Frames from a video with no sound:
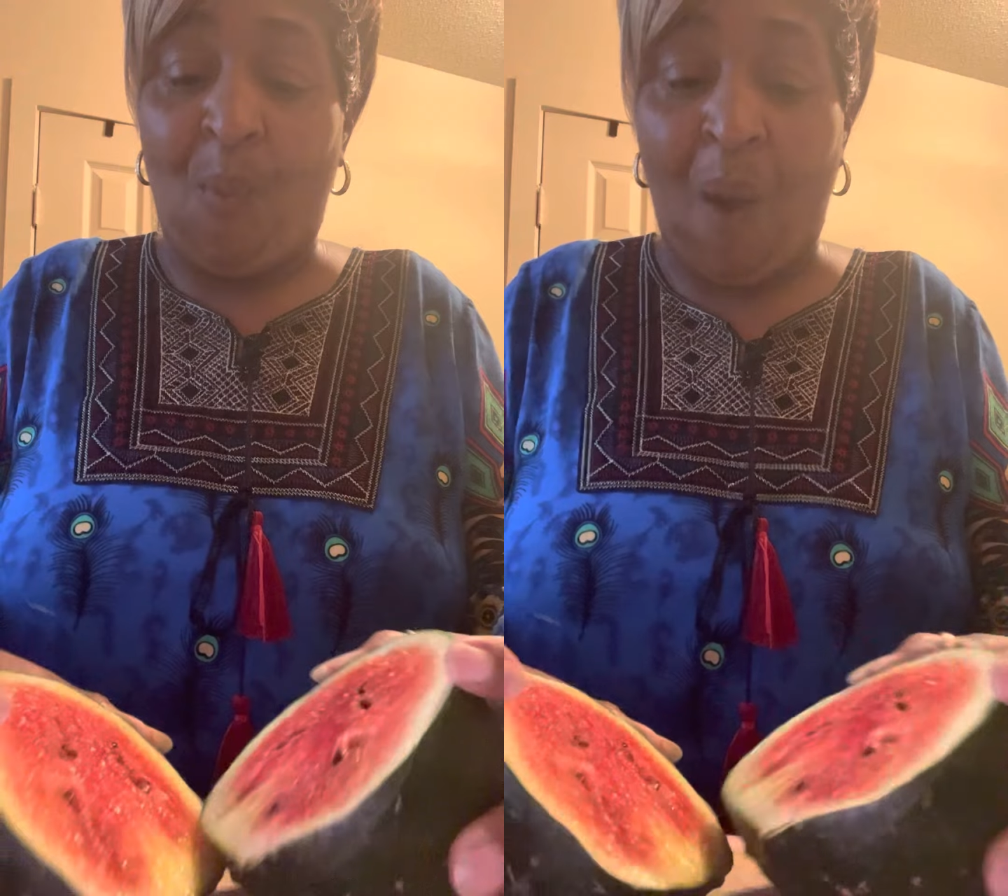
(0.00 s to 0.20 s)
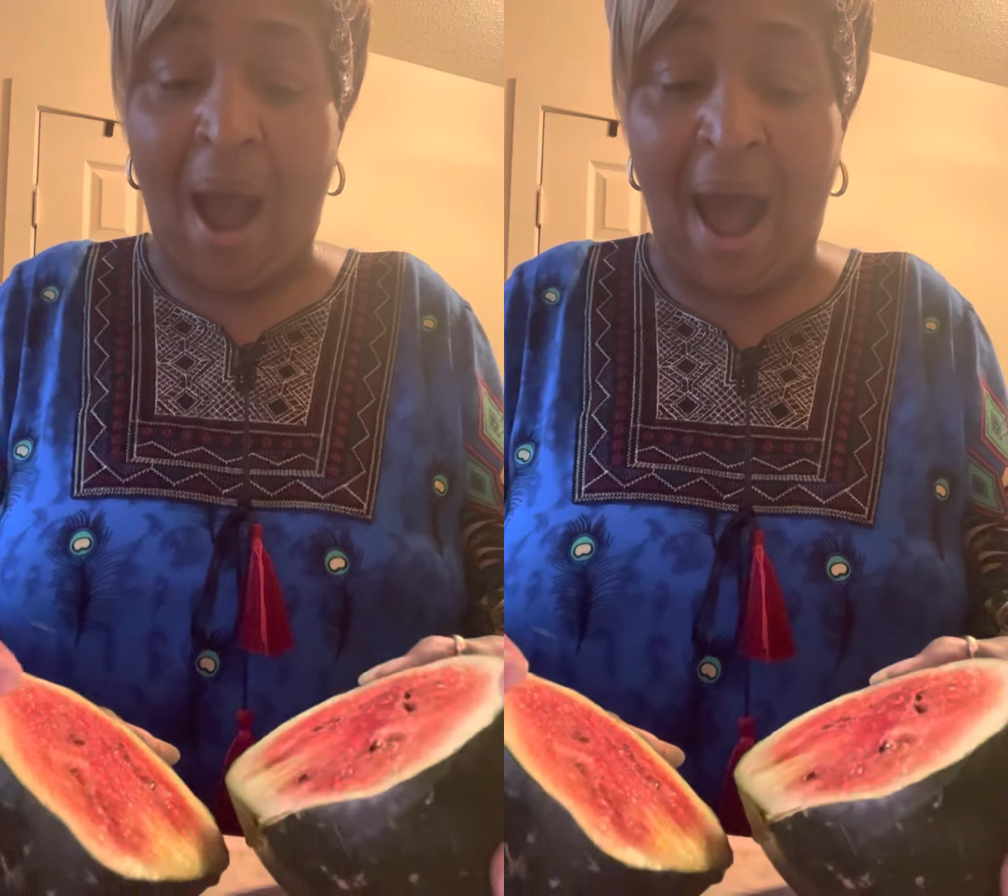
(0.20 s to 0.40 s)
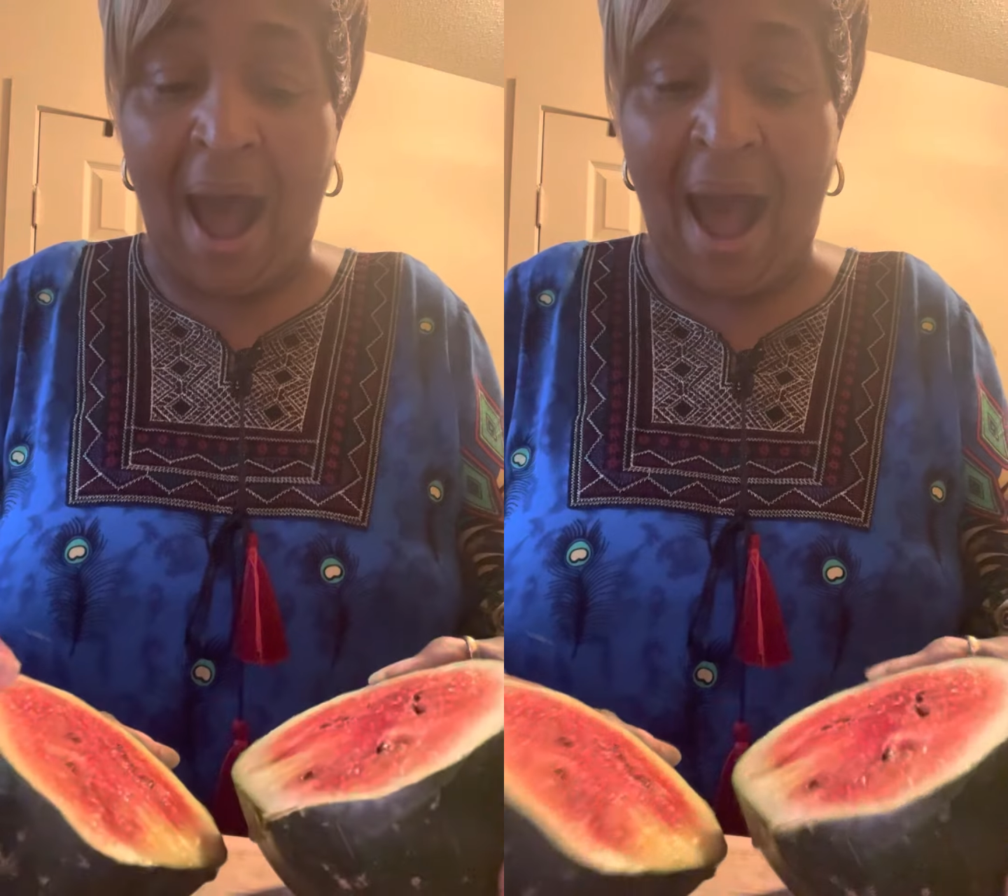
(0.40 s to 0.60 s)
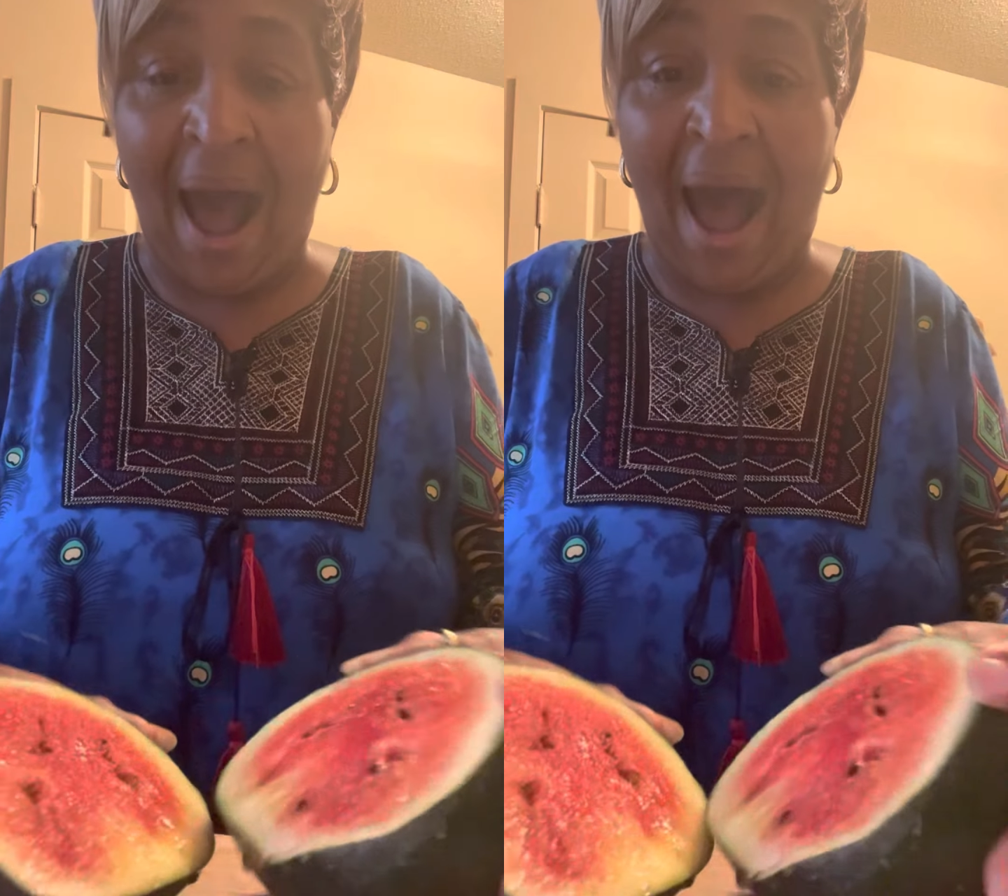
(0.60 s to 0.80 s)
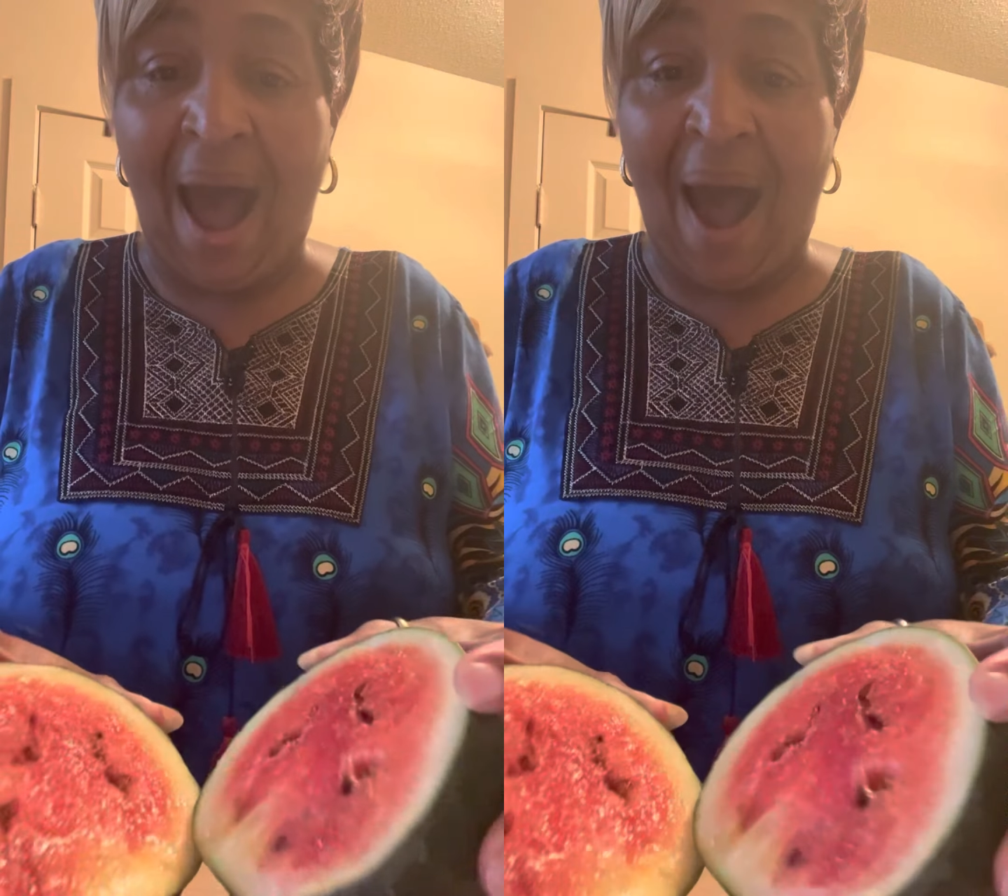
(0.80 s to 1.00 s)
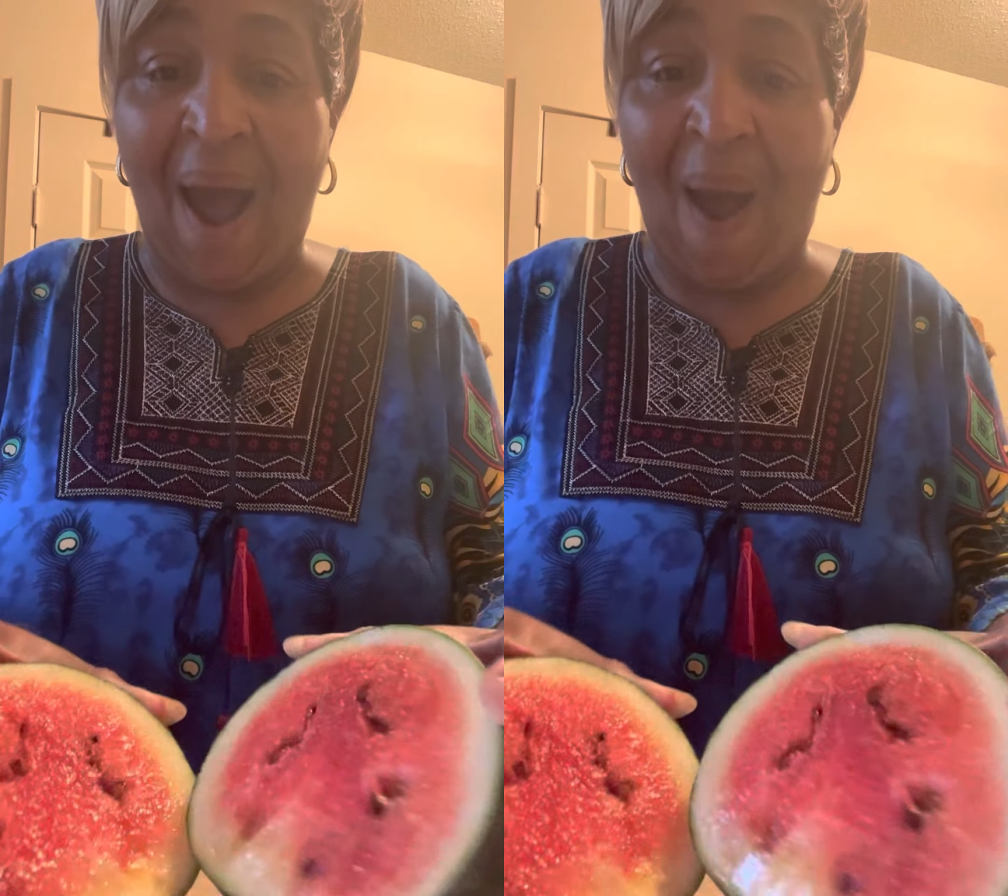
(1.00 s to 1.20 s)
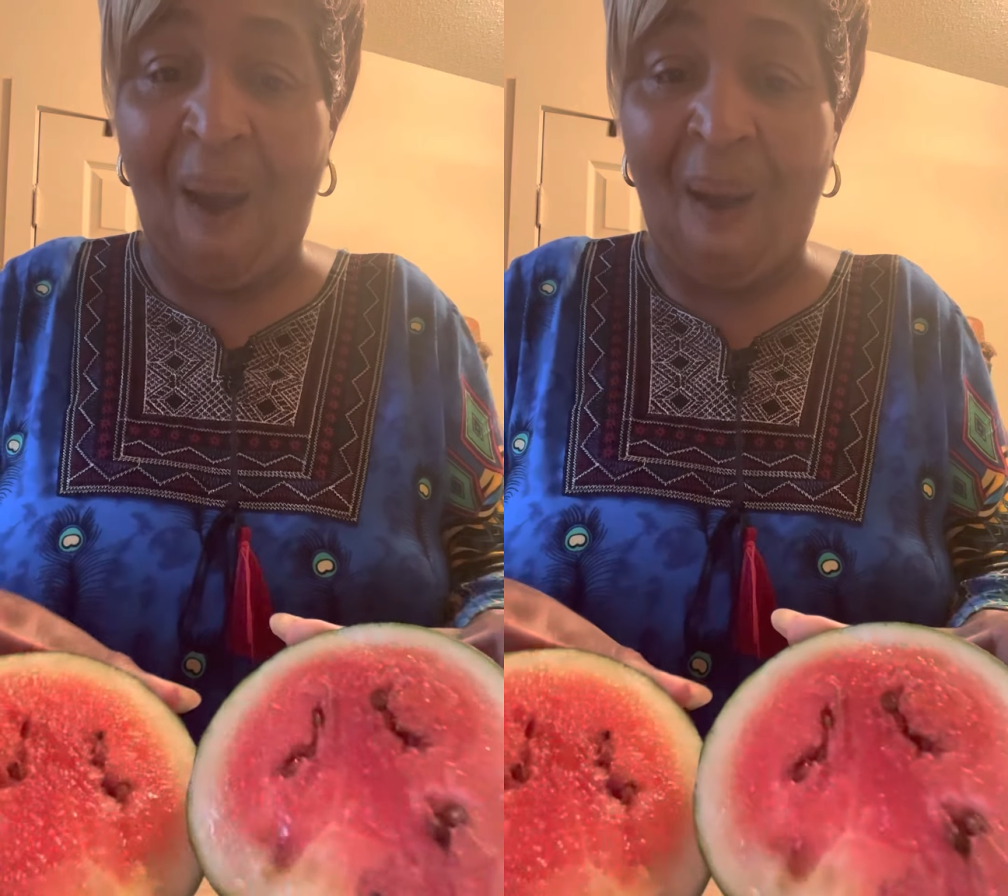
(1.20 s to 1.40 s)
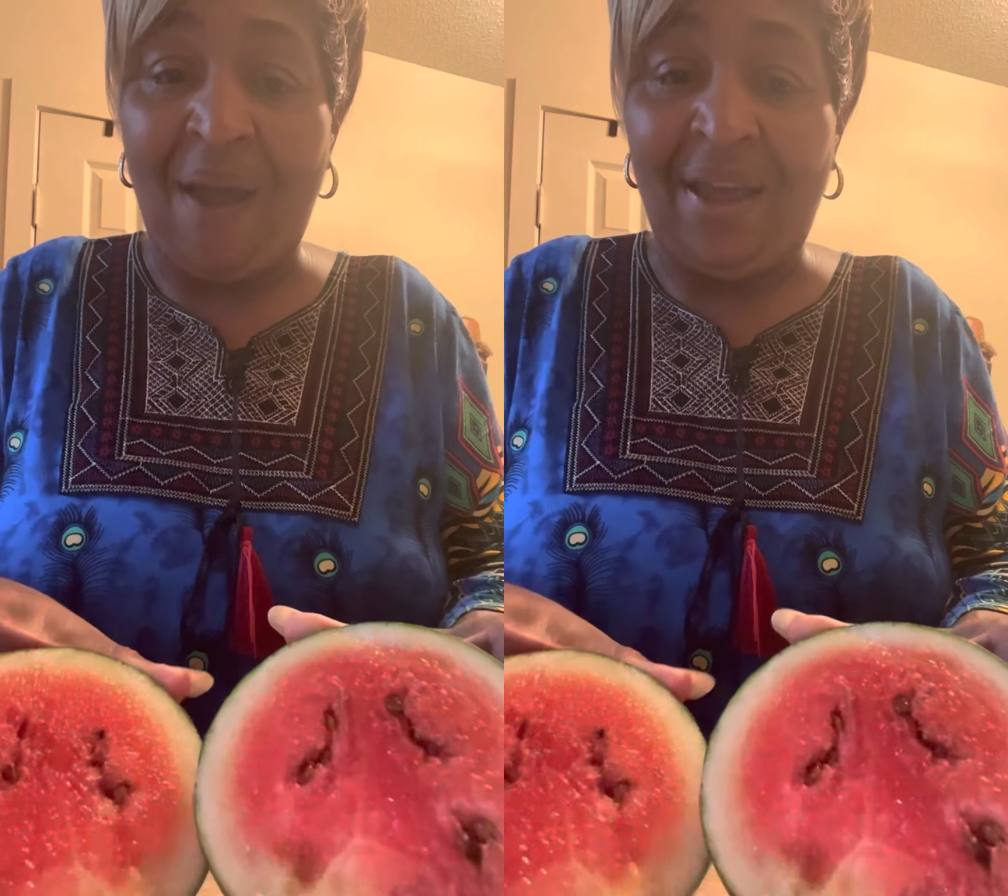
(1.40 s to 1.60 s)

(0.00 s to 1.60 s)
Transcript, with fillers: Wow.